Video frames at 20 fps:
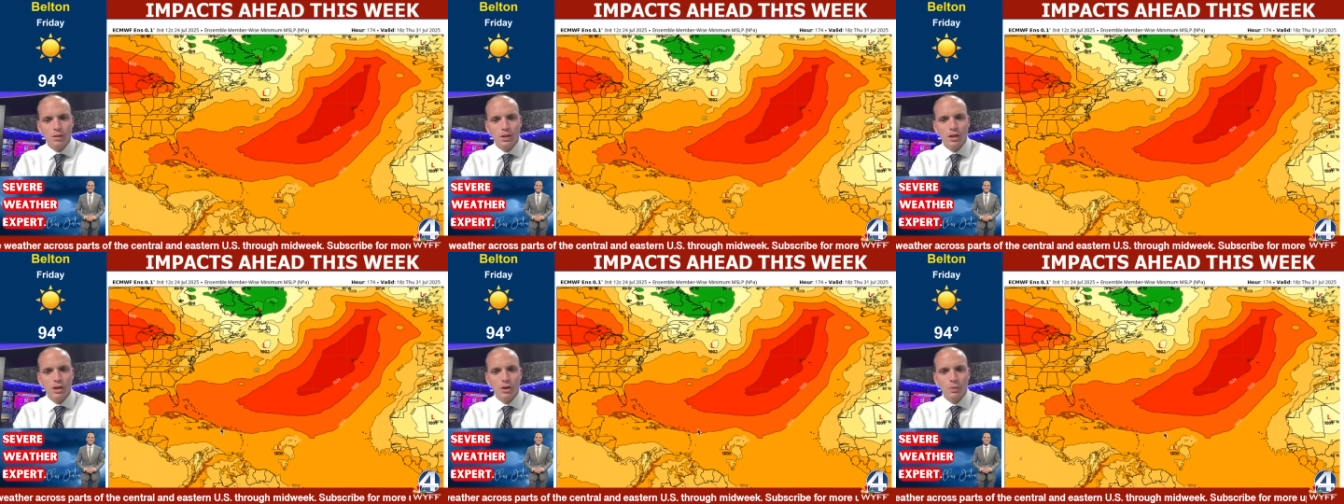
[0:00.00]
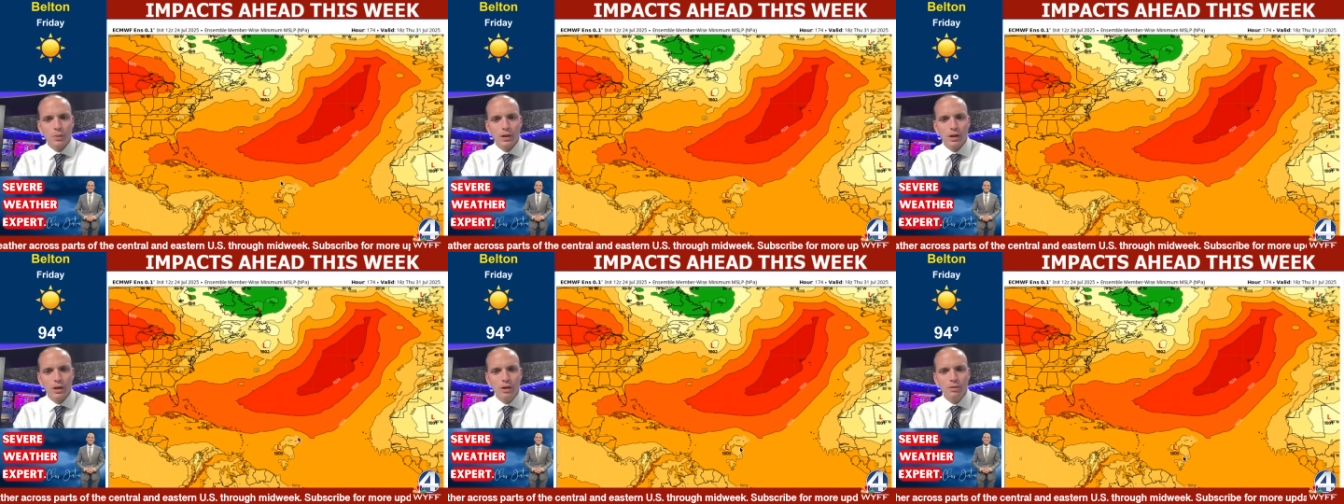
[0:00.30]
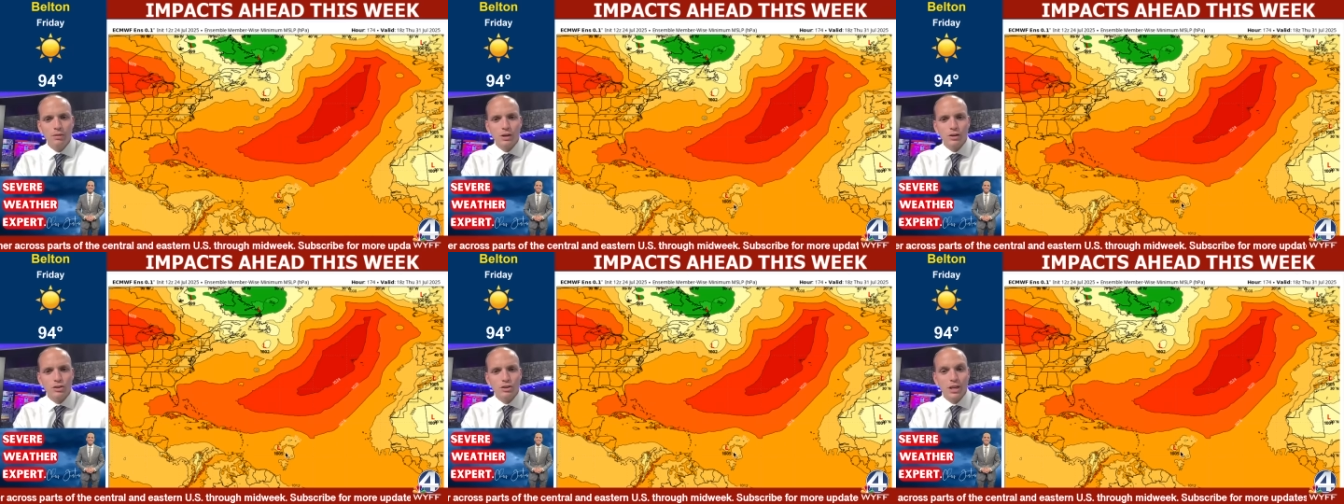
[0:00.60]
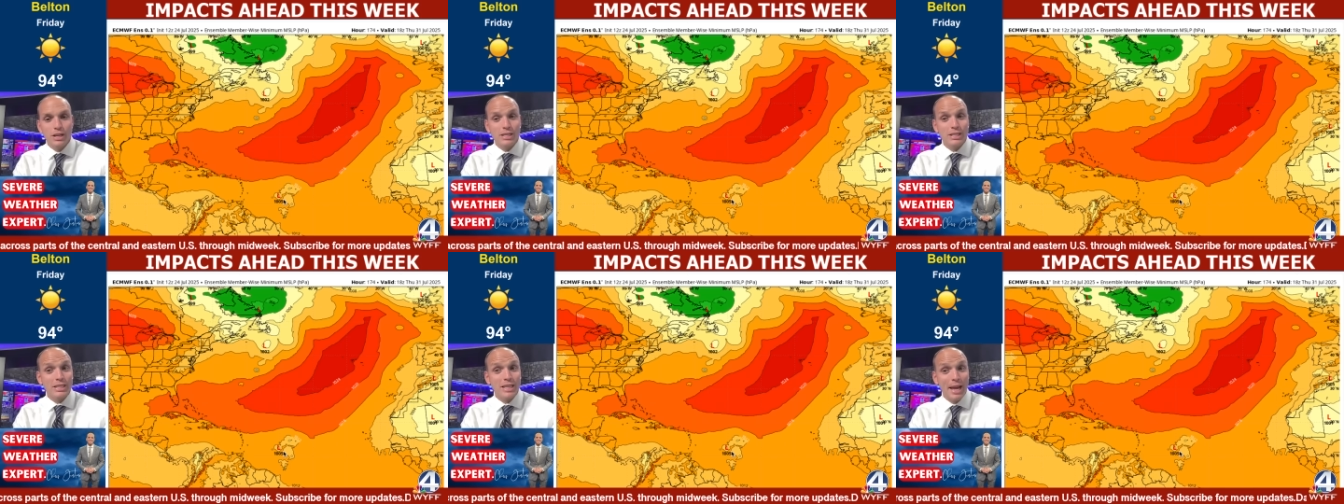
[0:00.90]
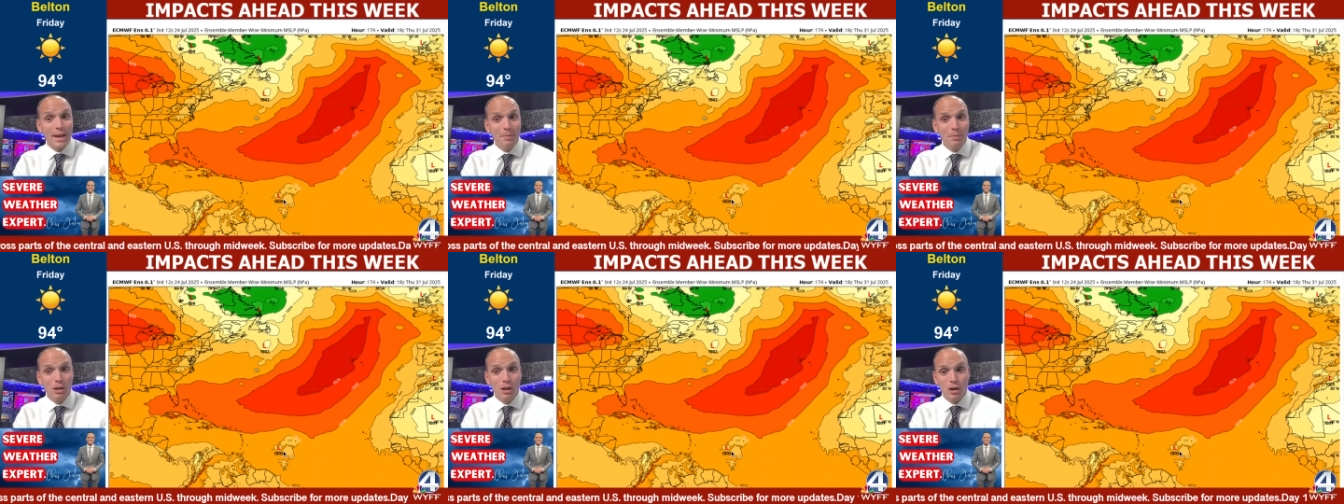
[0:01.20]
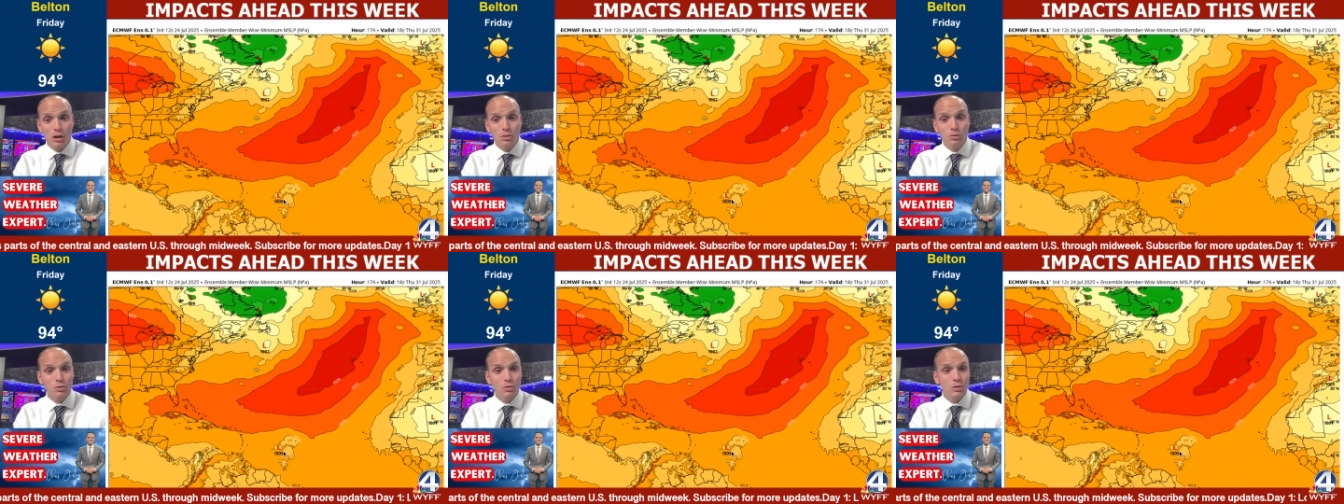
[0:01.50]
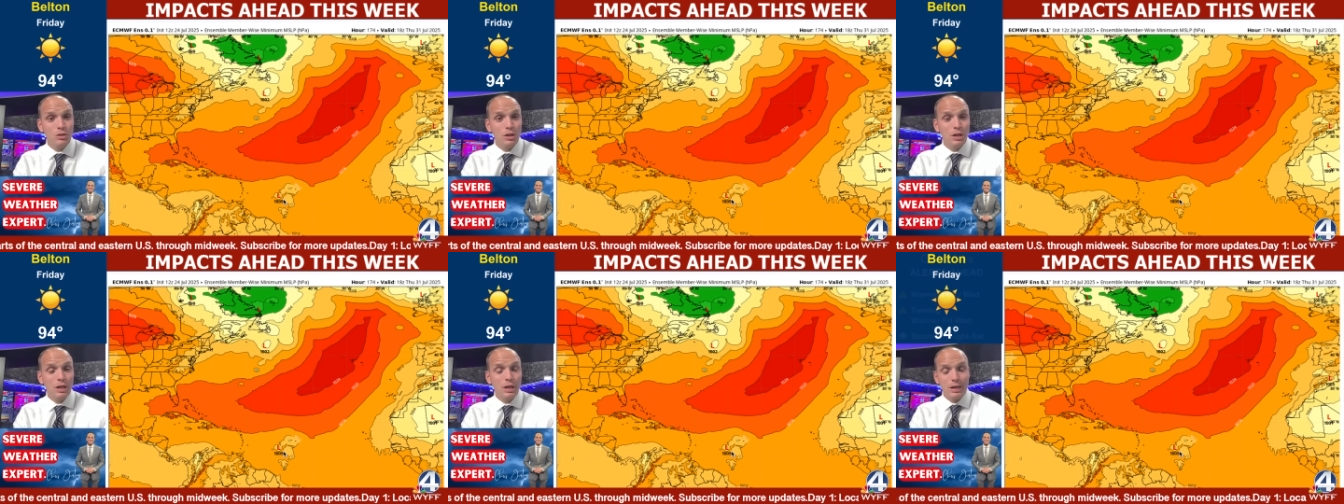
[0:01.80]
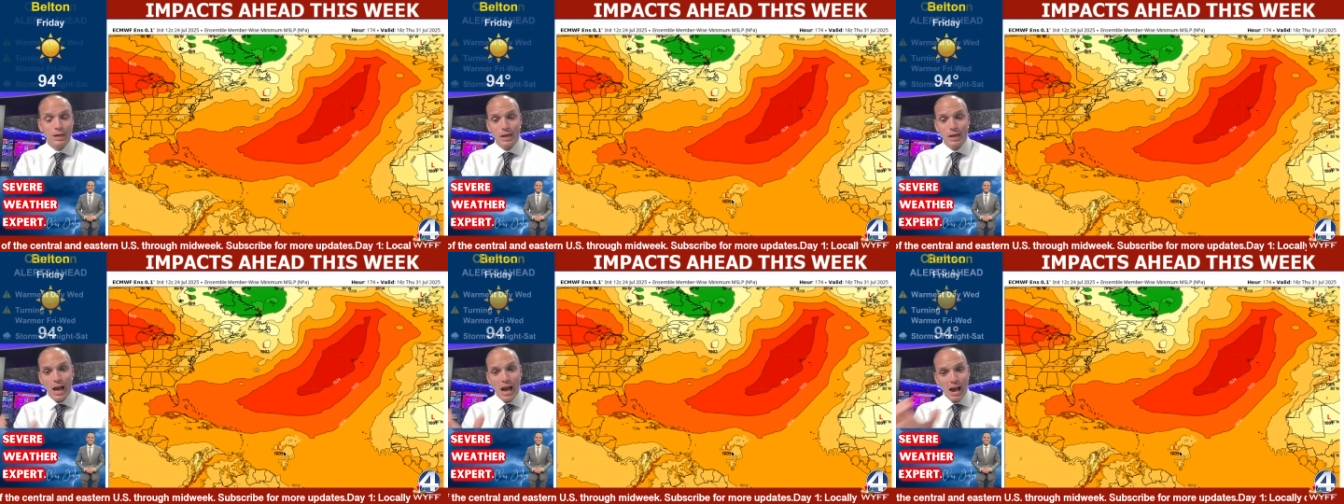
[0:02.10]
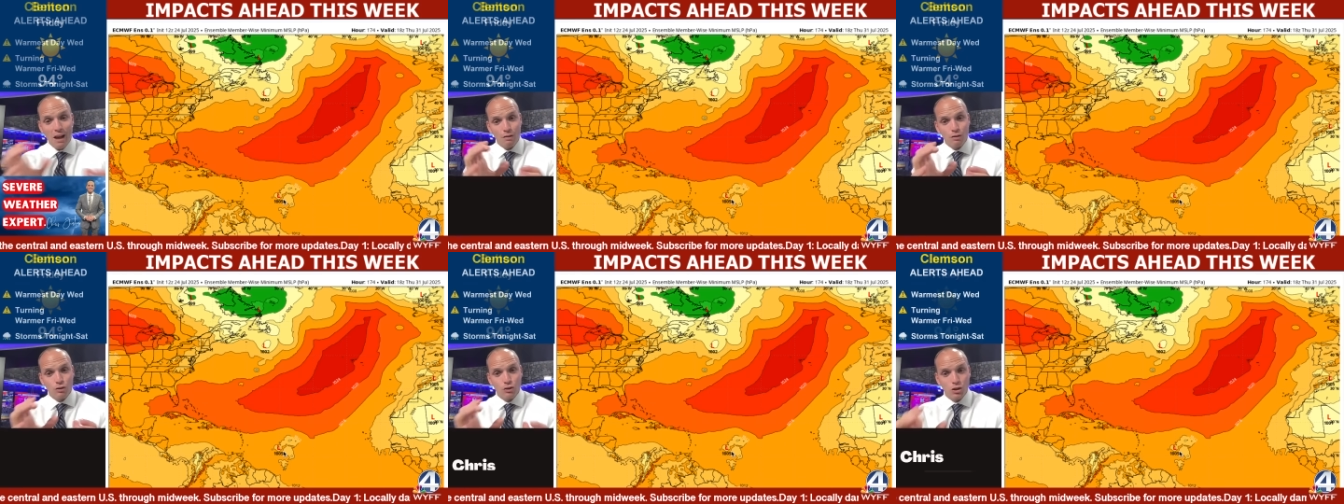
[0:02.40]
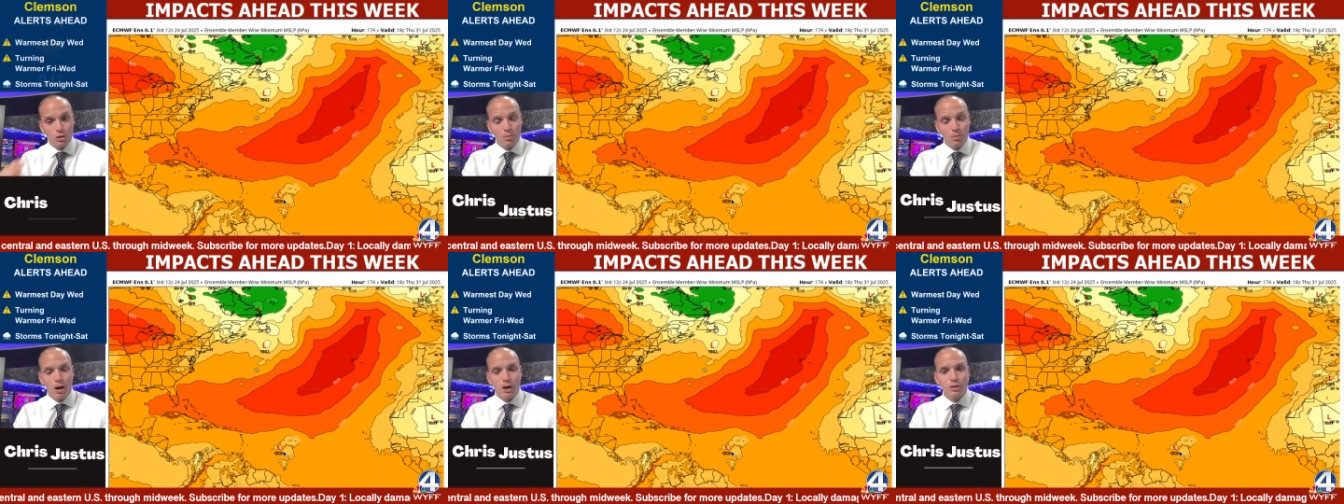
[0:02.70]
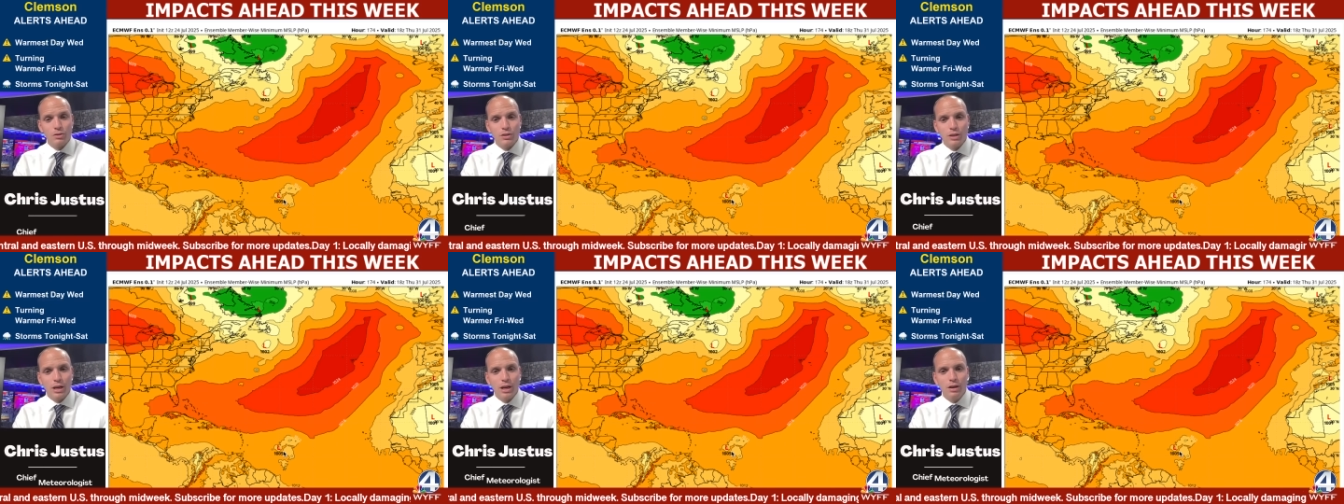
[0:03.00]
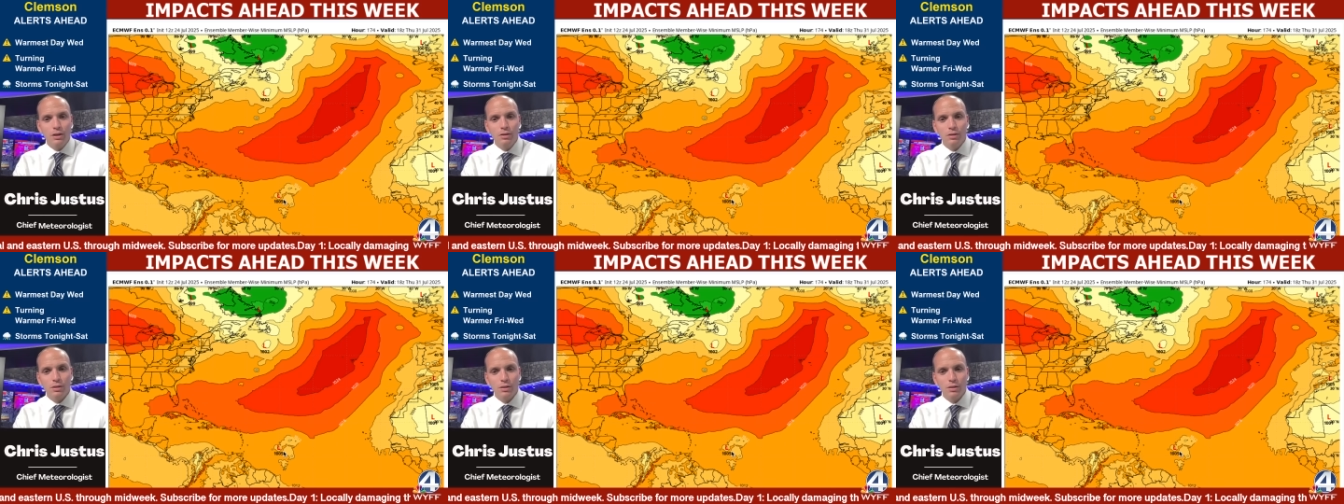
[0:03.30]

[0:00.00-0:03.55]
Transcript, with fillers: Here we go. There's that same low, average of the models now.